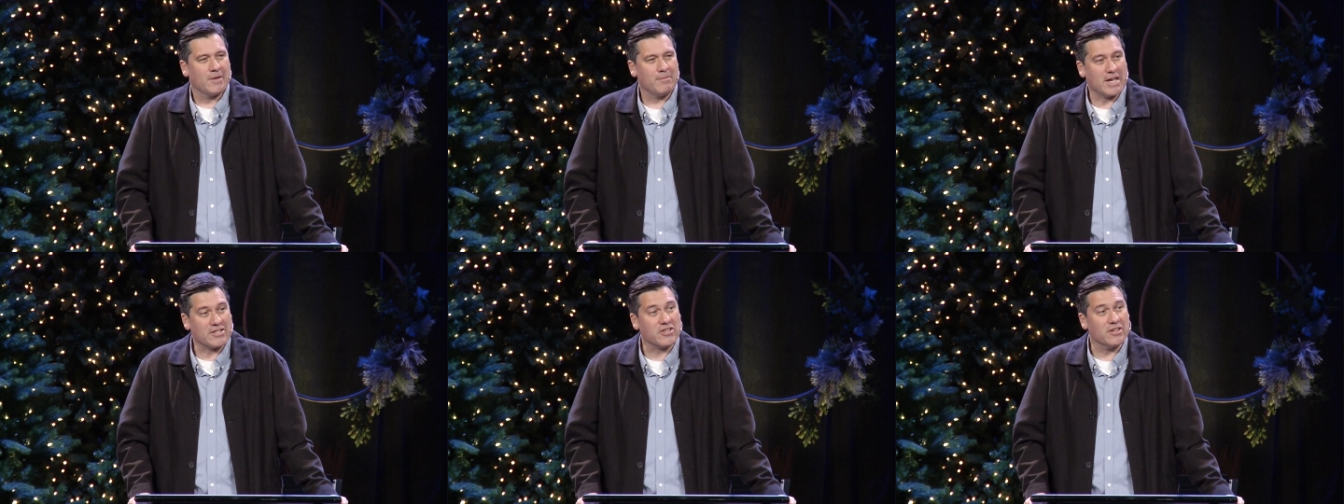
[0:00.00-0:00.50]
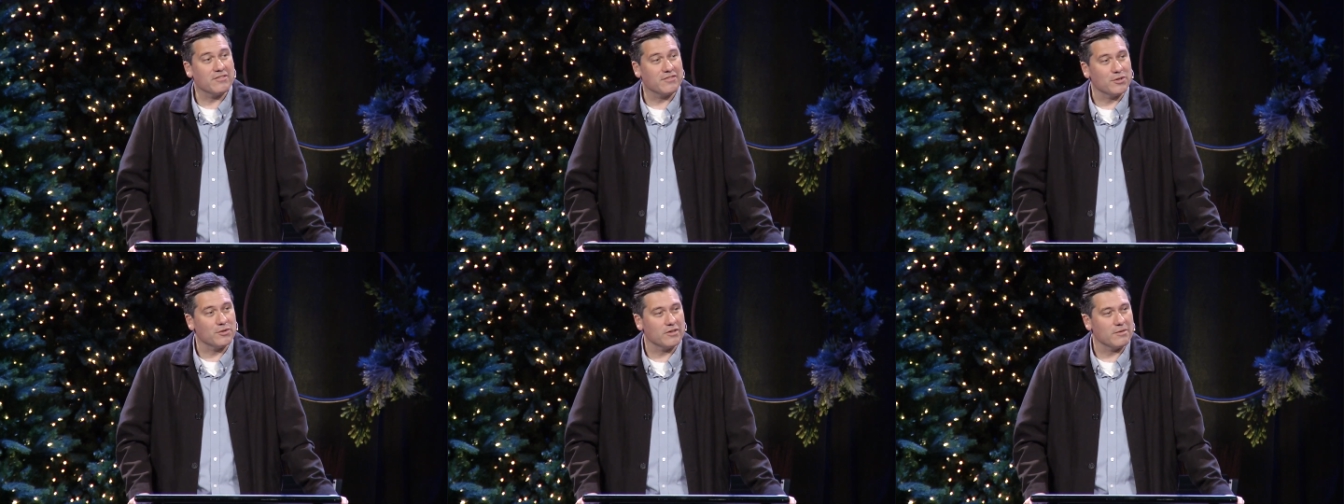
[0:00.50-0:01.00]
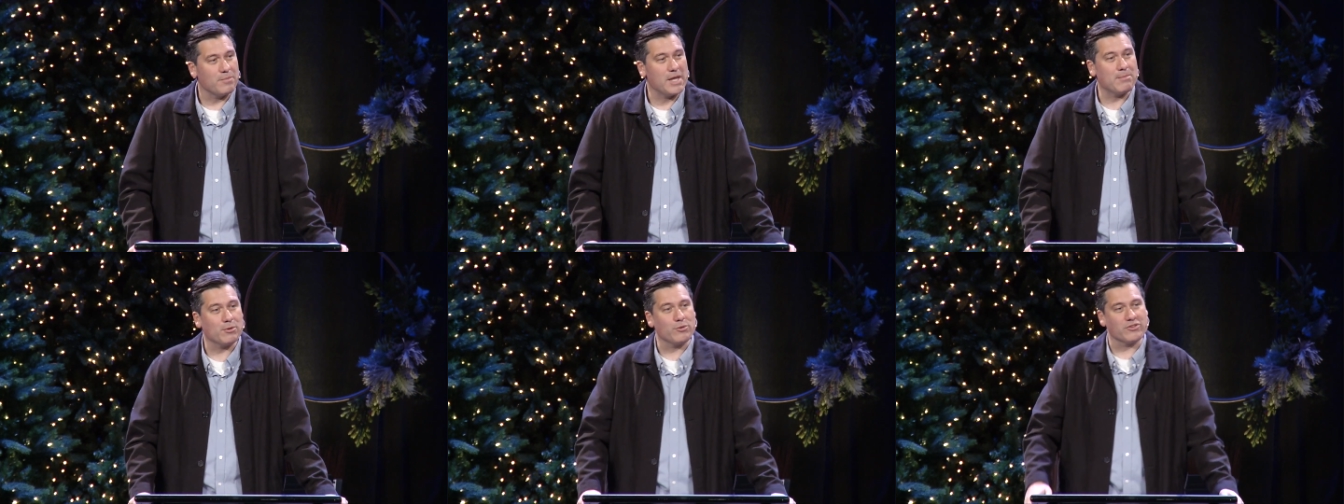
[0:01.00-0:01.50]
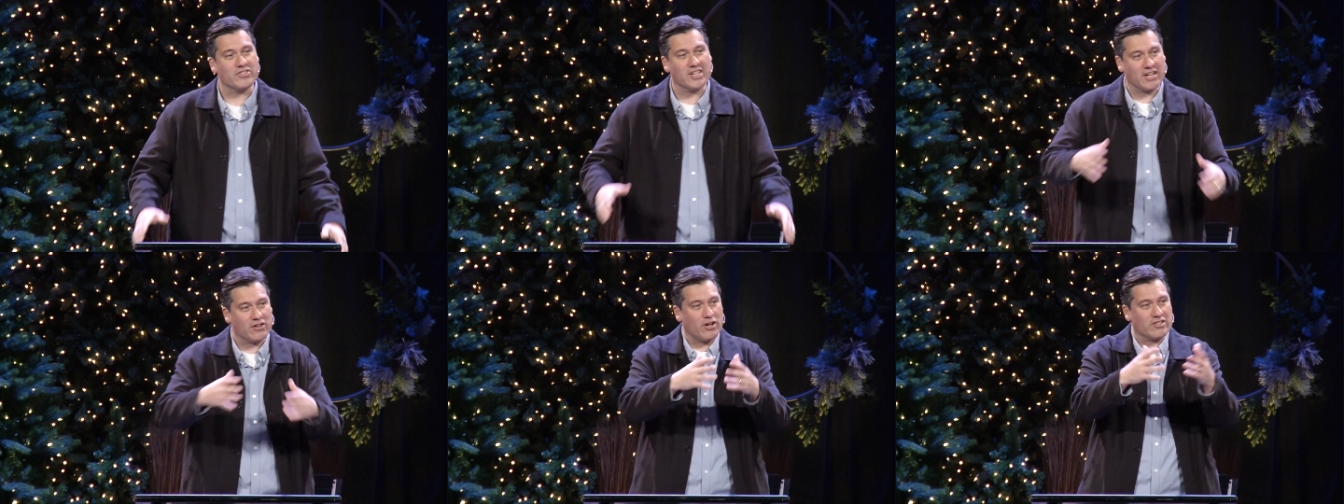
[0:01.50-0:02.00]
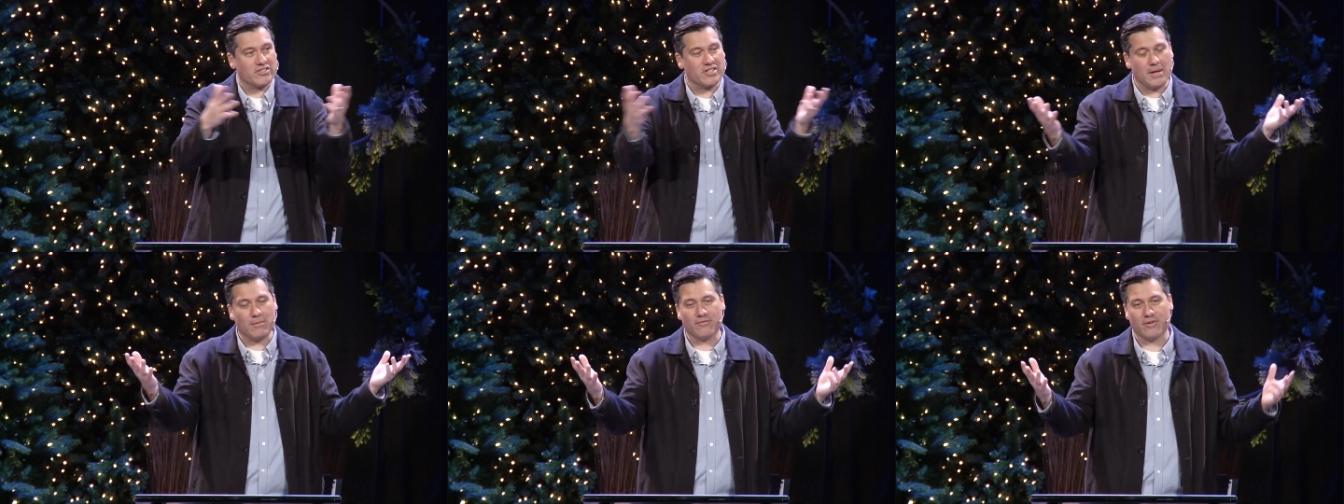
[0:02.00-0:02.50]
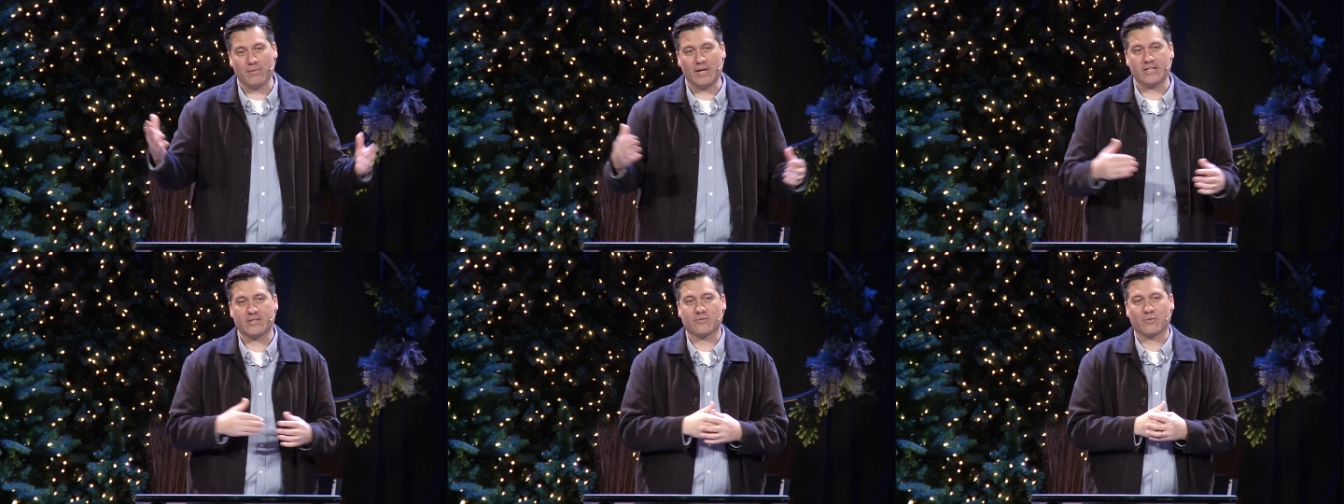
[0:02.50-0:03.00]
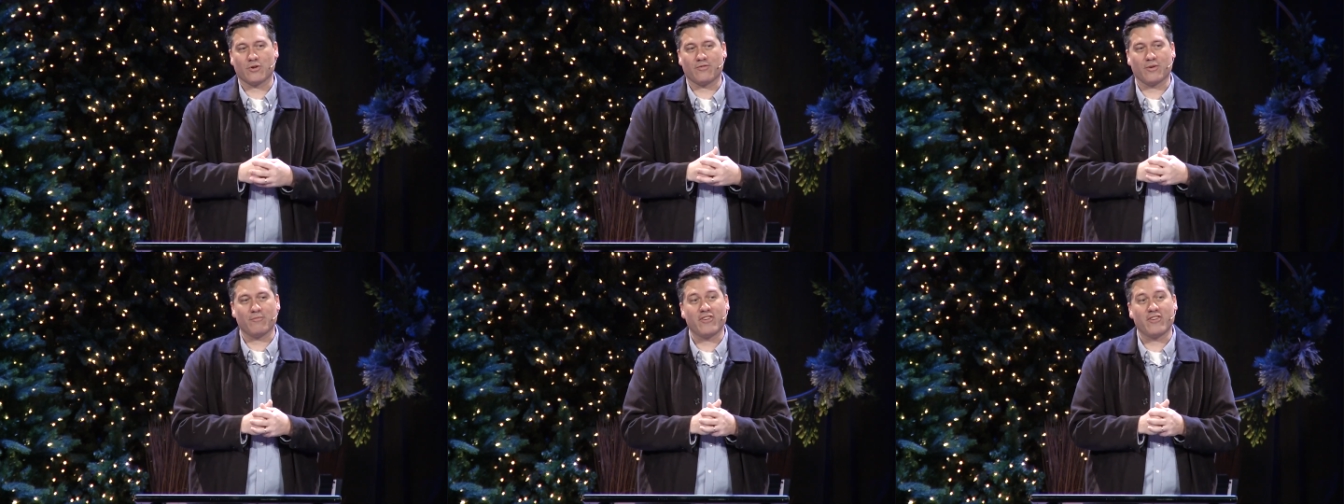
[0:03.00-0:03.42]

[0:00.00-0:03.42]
Mexican food, and the people who were sitting across the table from us were from